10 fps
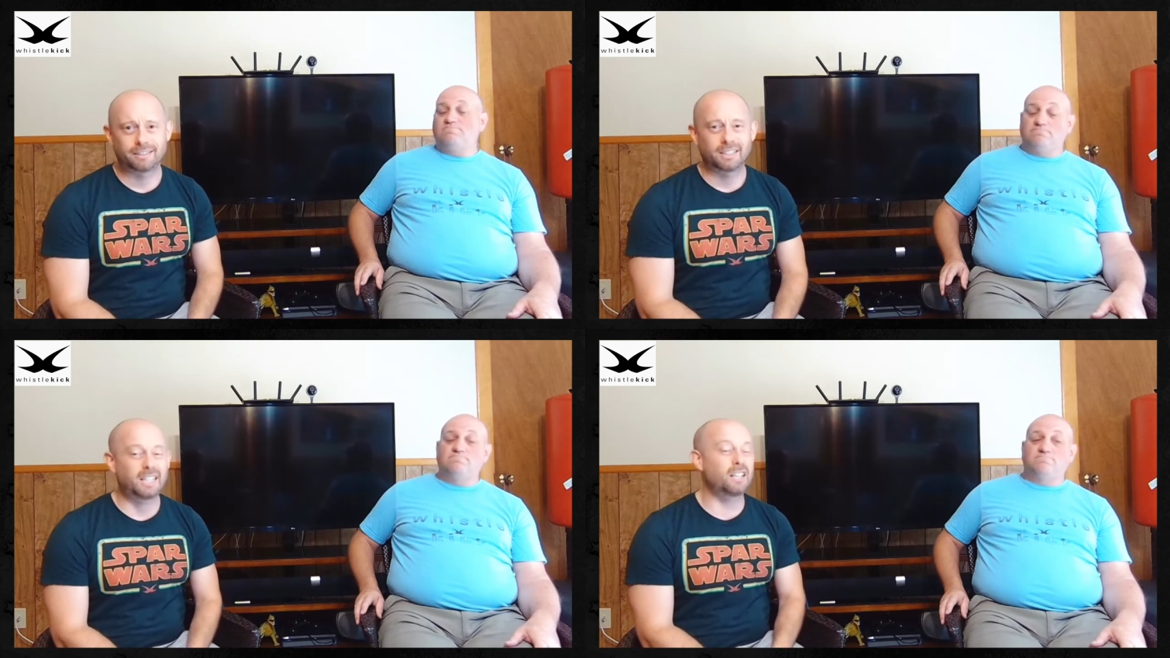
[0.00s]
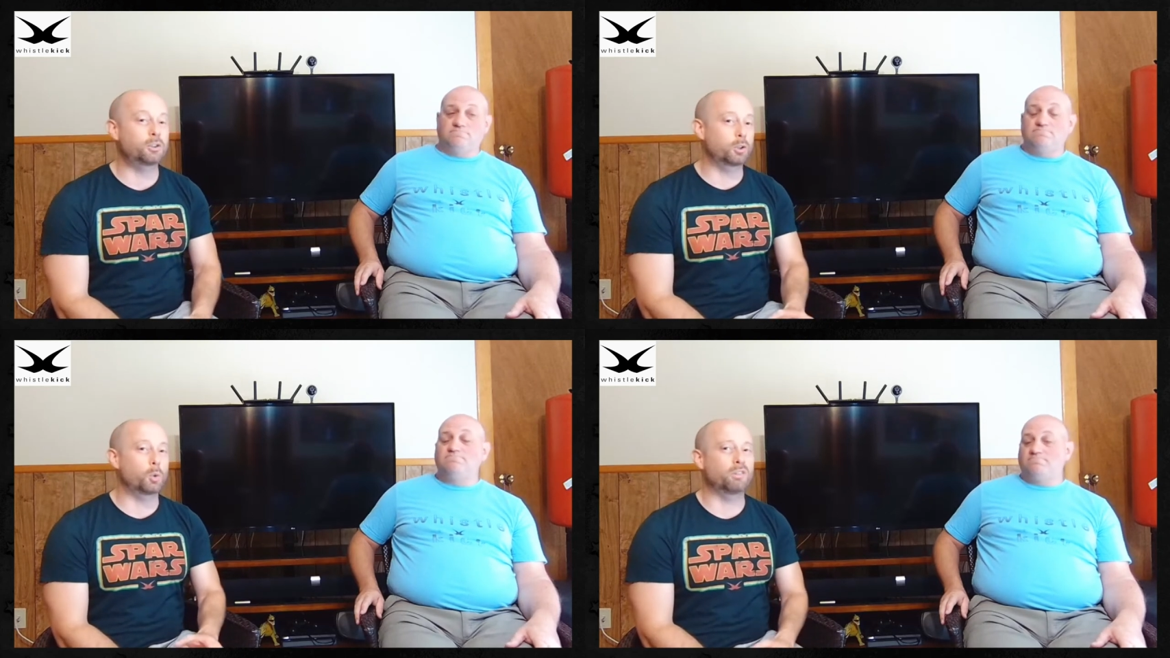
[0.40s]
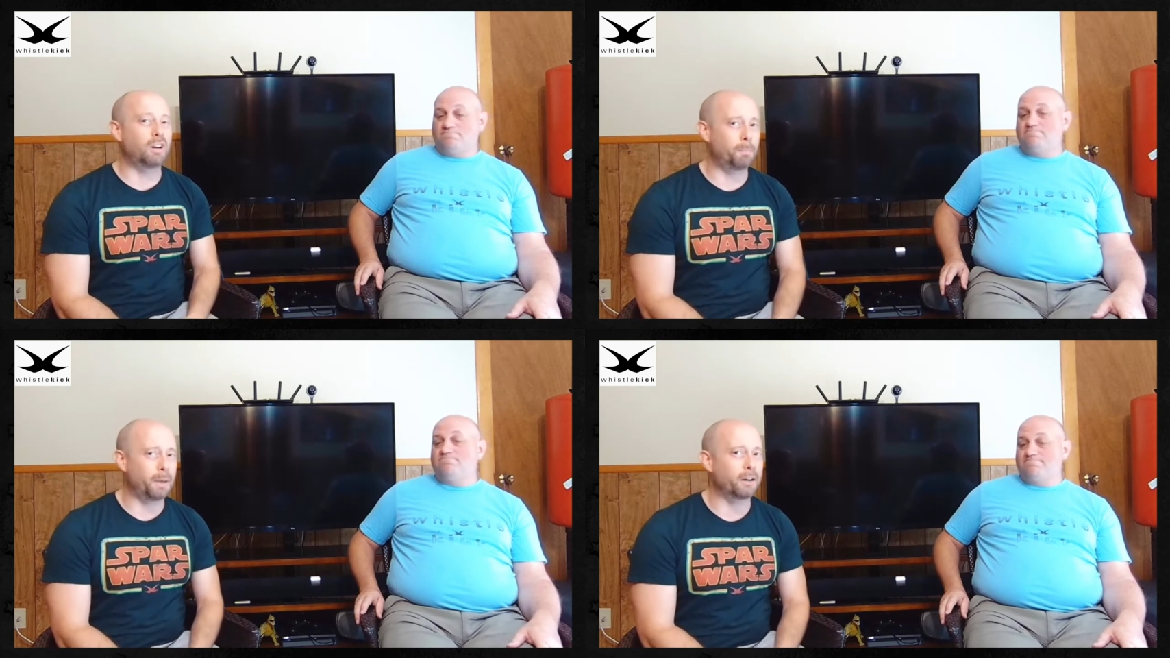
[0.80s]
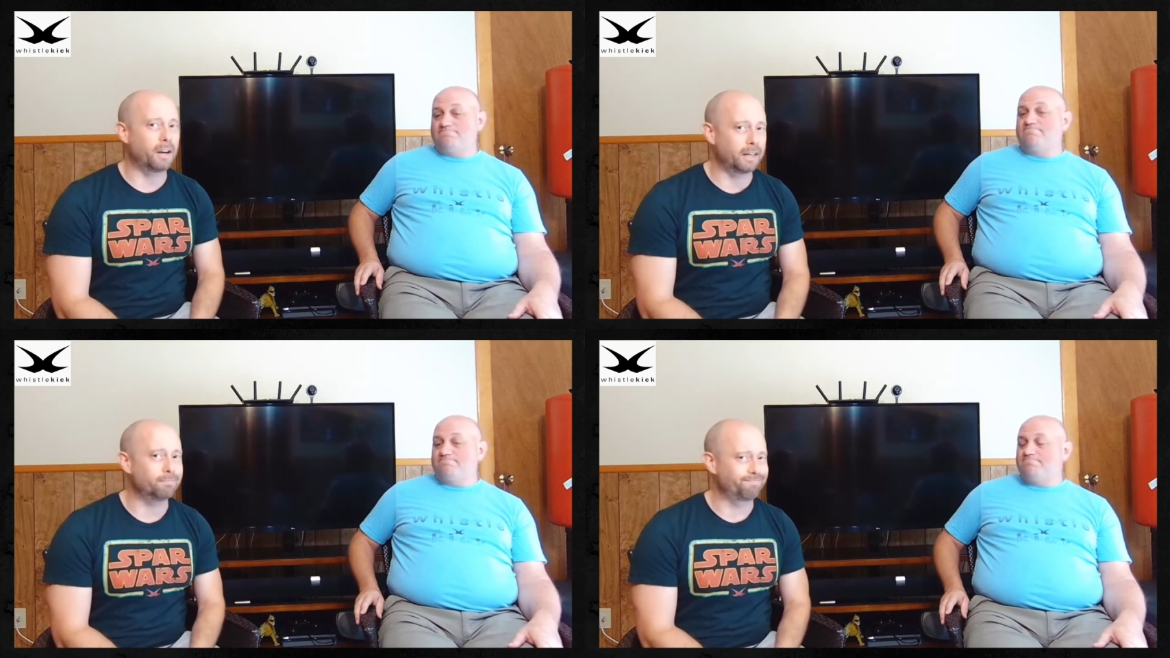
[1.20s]
Speaker 1: Mm. Kids are doing a lot better
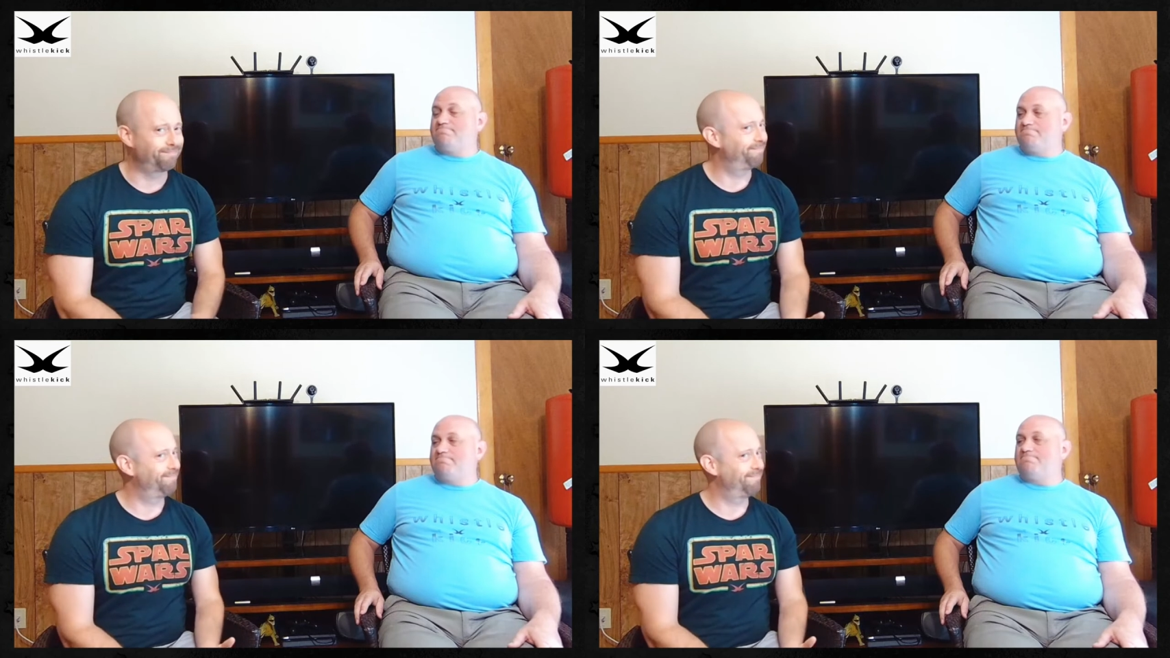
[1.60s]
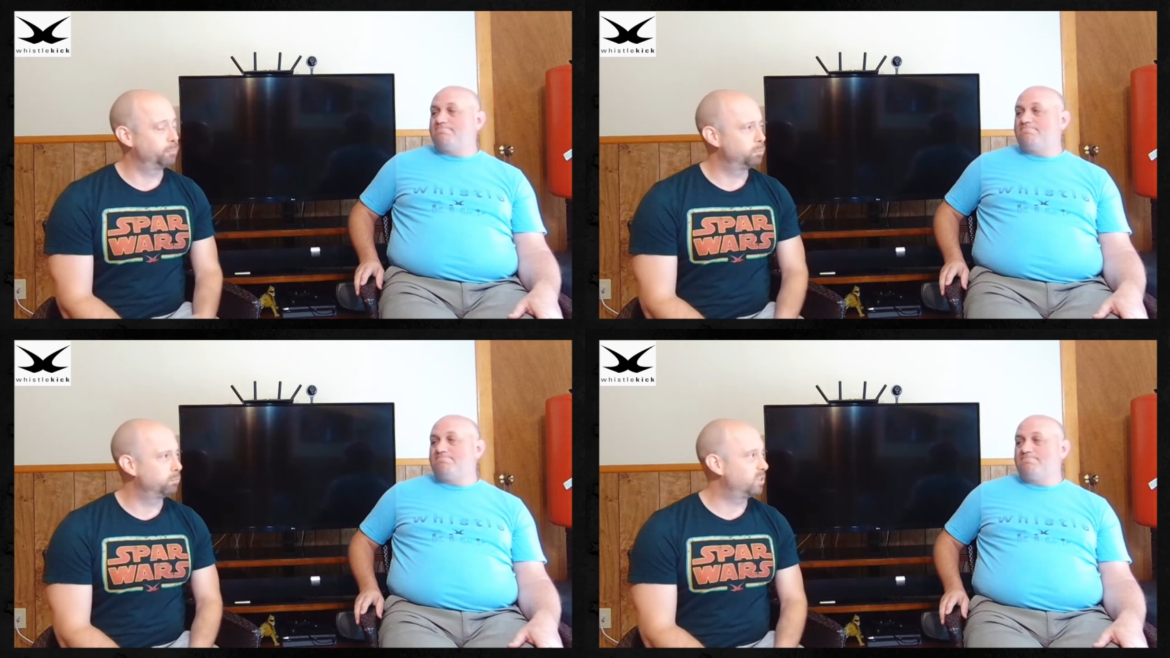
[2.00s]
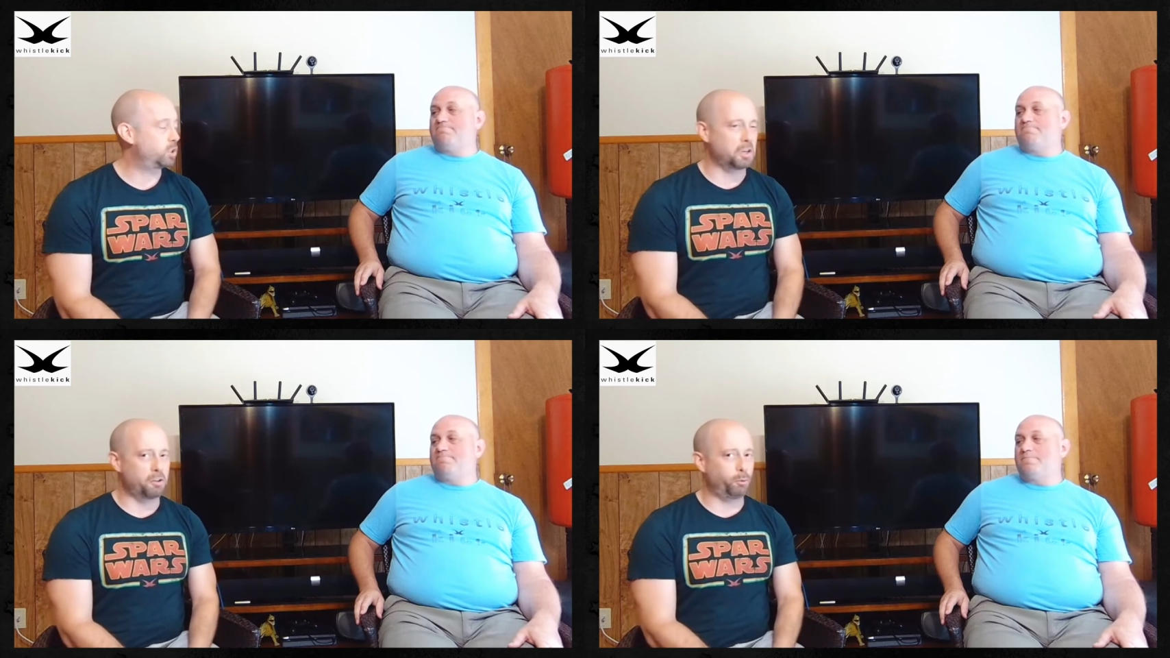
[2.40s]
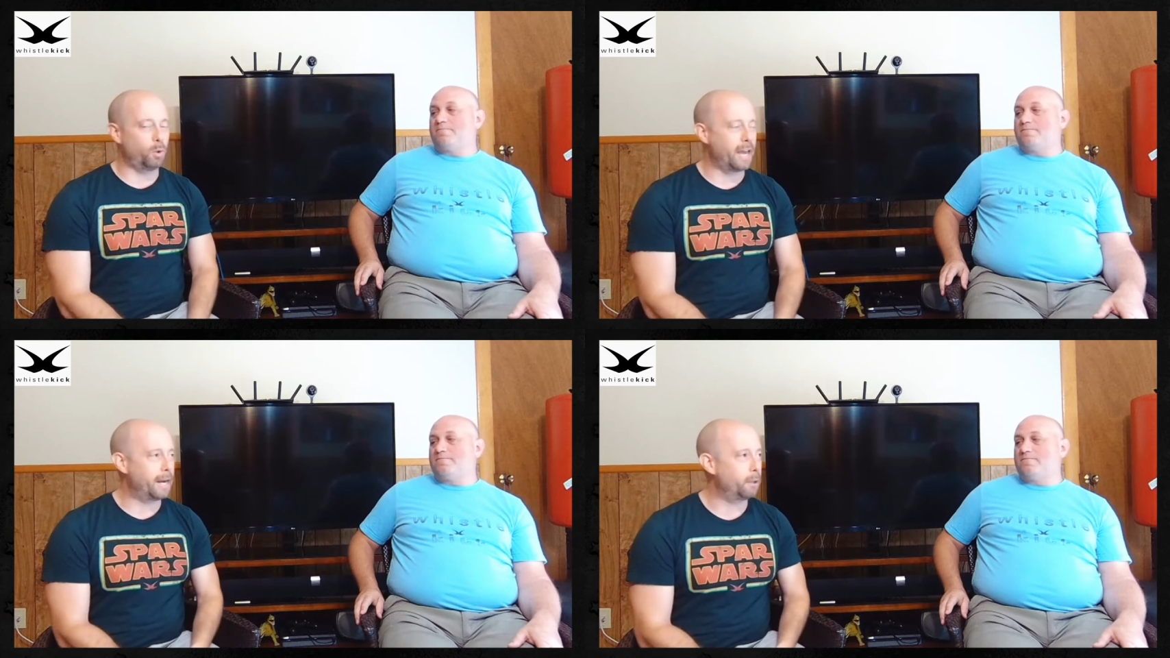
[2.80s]
at it. Just going to
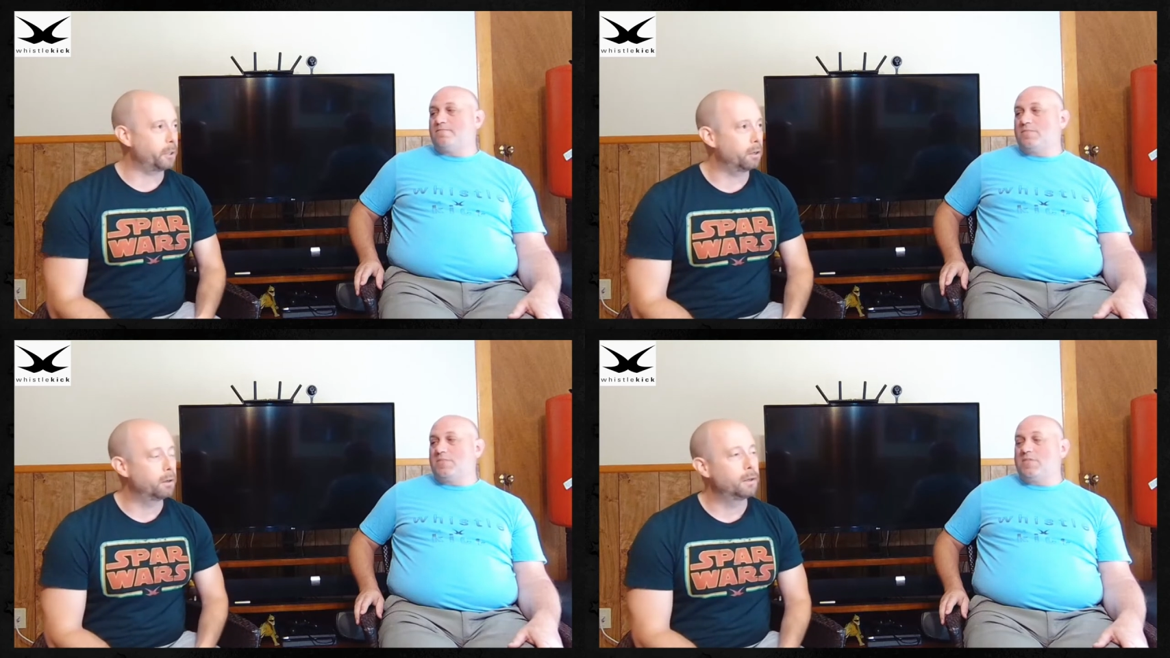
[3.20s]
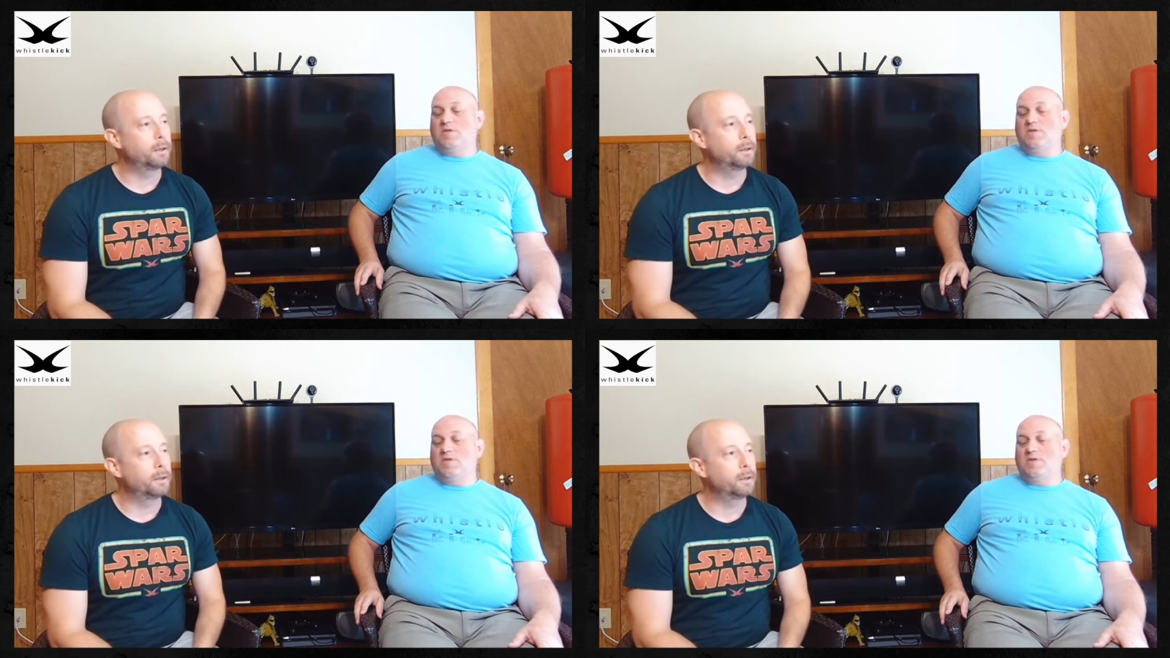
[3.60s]
throw that out there.